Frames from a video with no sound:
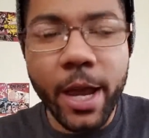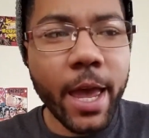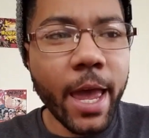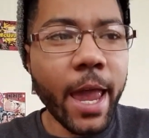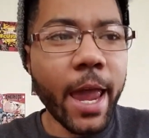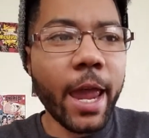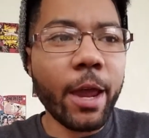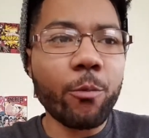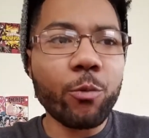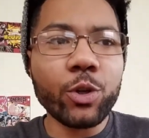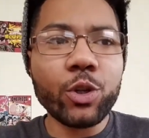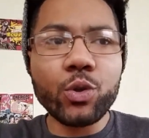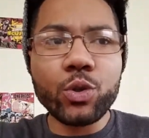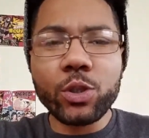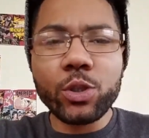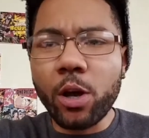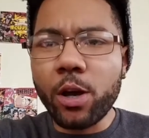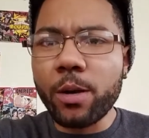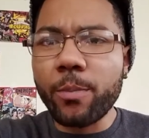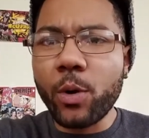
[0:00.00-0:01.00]
And when you
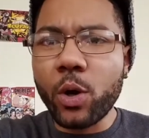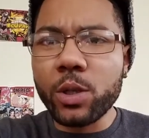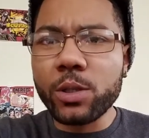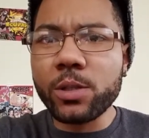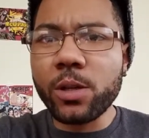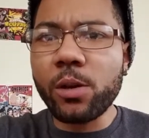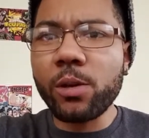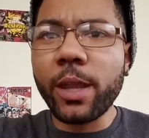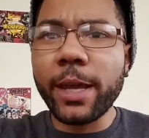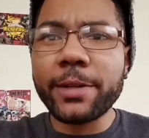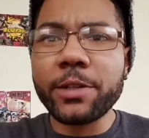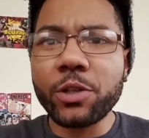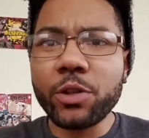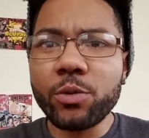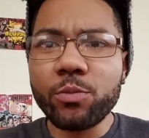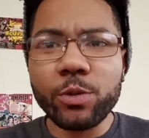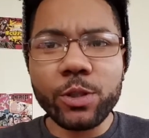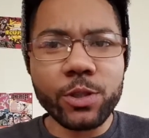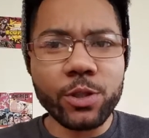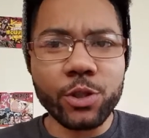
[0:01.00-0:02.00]
saw him on Zoe, like, dude
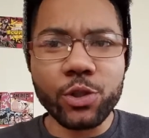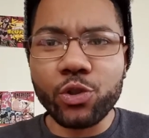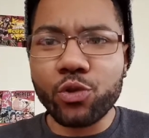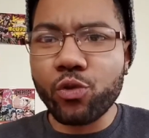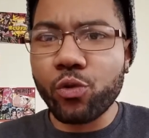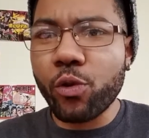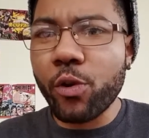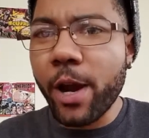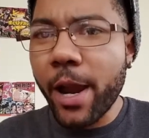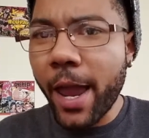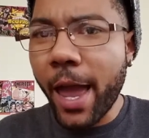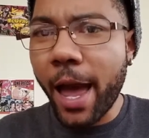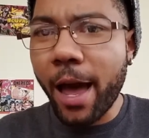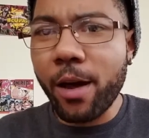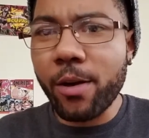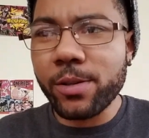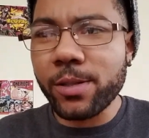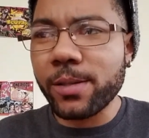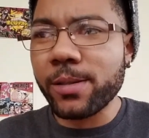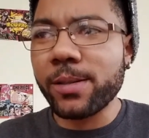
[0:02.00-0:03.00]
was destroying
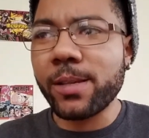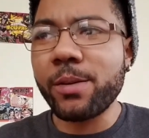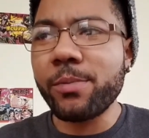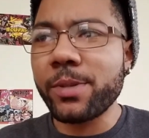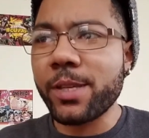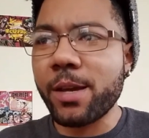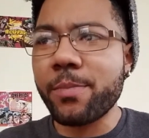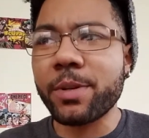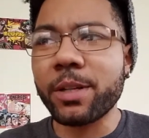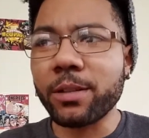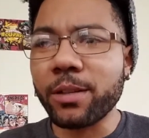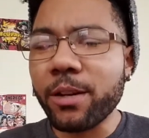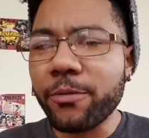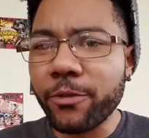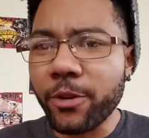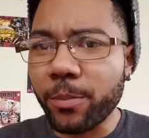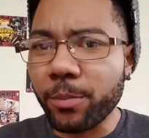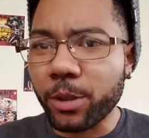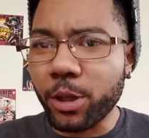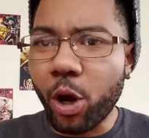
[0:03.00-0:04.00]
houses. He was able to lift
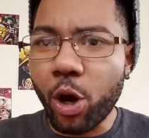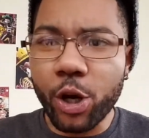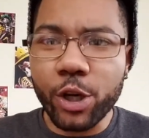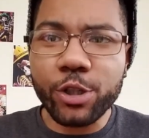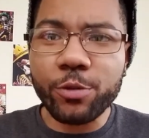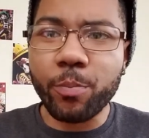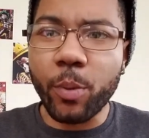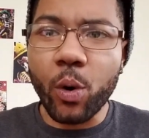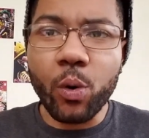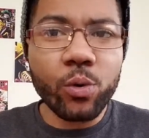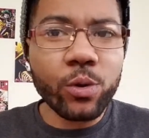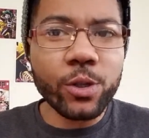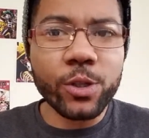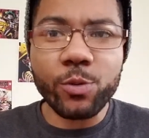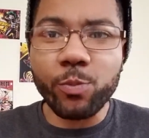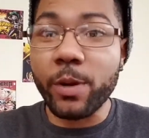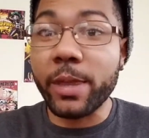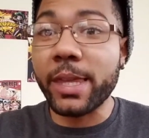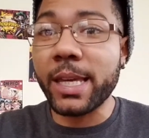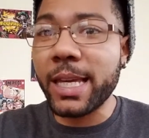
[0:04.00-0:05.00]
up large boulders
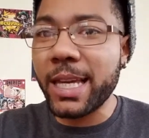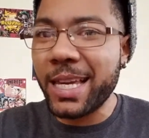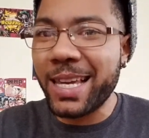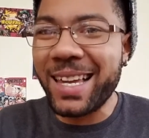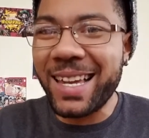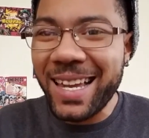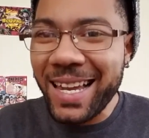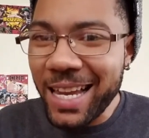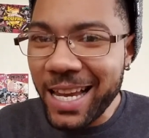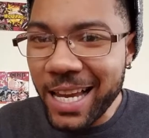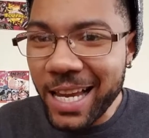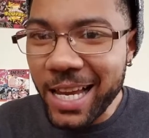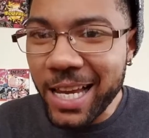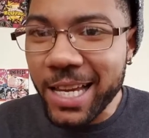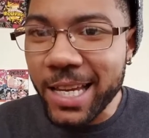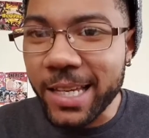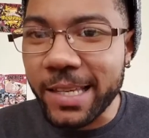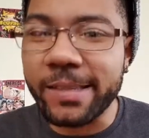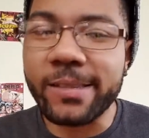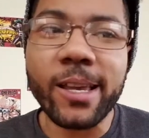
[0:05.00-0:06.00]
with
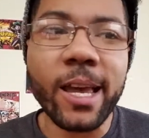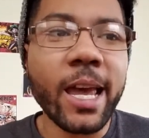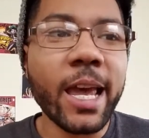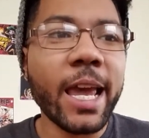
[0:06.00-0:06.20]
ease.